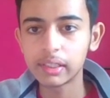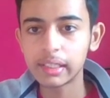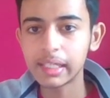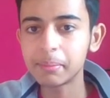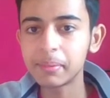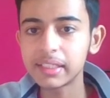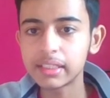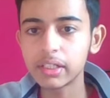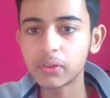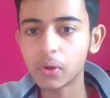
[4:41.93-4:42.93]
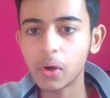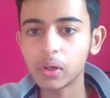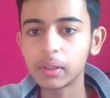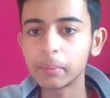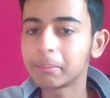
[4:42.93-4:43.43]
ABC
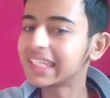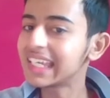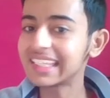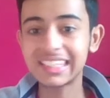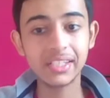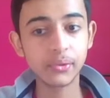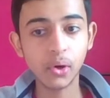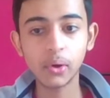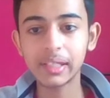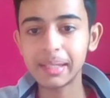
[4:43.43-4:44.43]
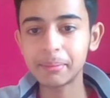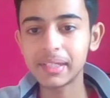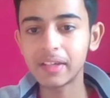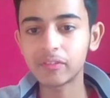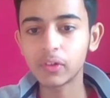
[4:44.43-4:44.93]
wrong, BAC wrong,
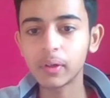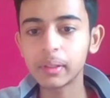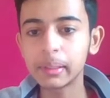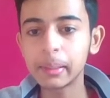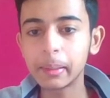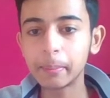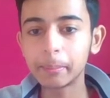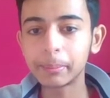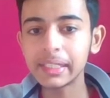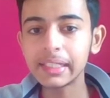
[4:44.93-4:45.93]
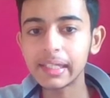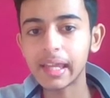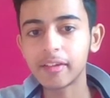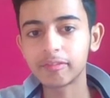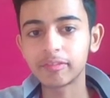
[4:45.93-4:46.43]
ABF wrong,
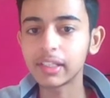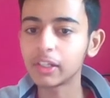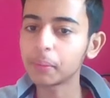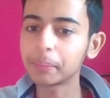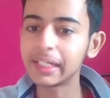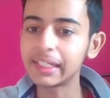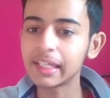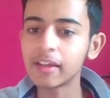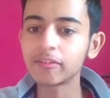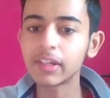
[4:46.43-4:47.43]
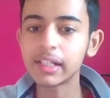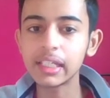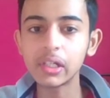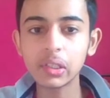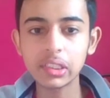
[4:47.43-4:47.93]
BFD or BDF, and
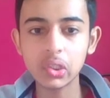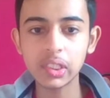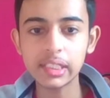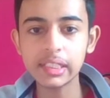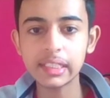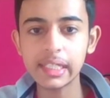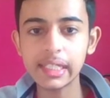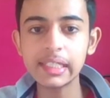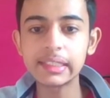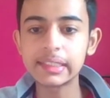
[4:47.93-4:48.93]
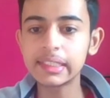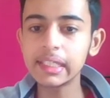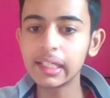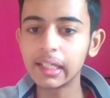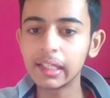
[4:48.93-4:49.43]
deoxygenated
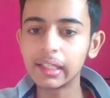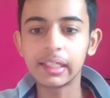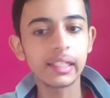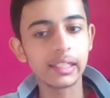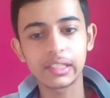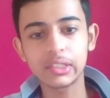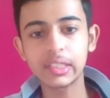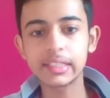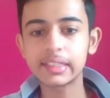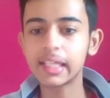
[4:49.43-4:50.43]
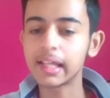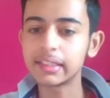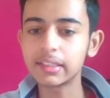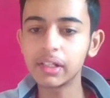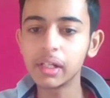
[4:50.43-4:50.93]
ACE. So this is the
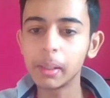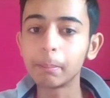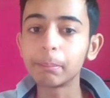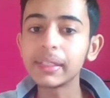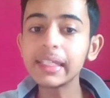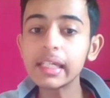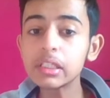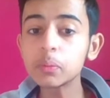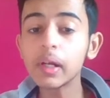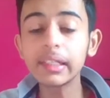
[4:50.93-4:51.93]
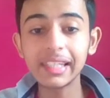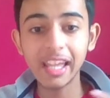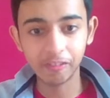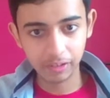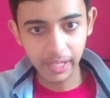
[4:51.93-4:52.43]
answer. B is what?
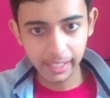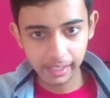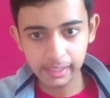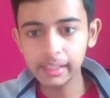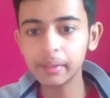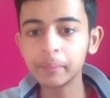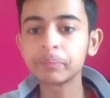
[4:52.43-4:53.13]
Left ventricle.